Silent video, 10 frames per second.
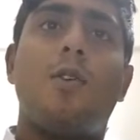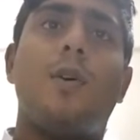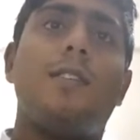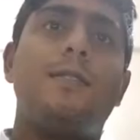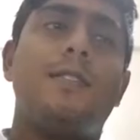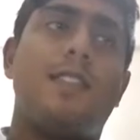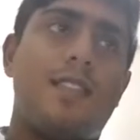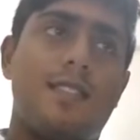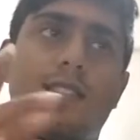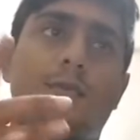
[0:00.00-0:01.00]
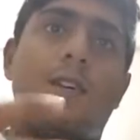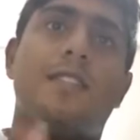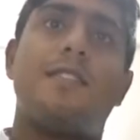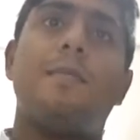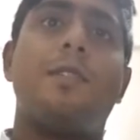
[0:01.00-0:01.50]
Well, there is this
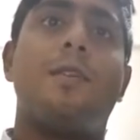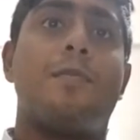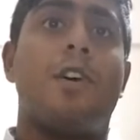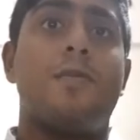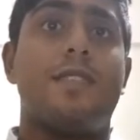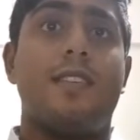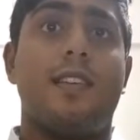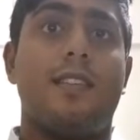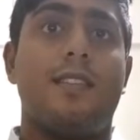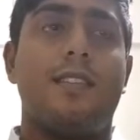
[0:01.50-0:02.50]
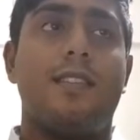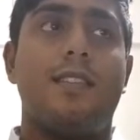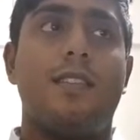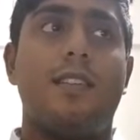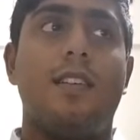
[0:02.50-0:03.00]
one simple and promising
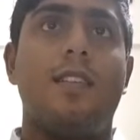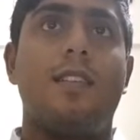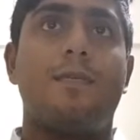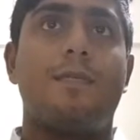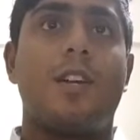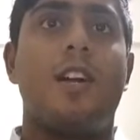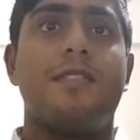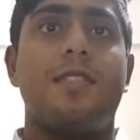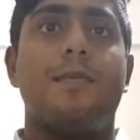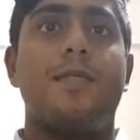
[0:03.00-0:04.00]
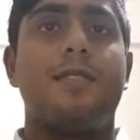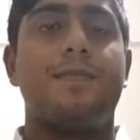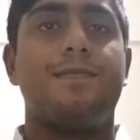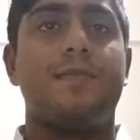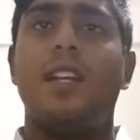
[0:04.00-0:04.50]
concept
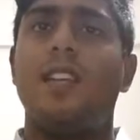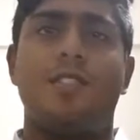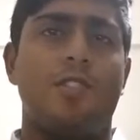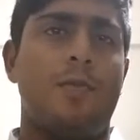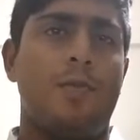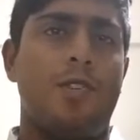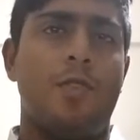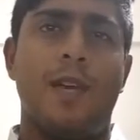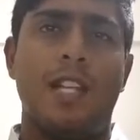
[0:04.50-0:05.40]
that needs no new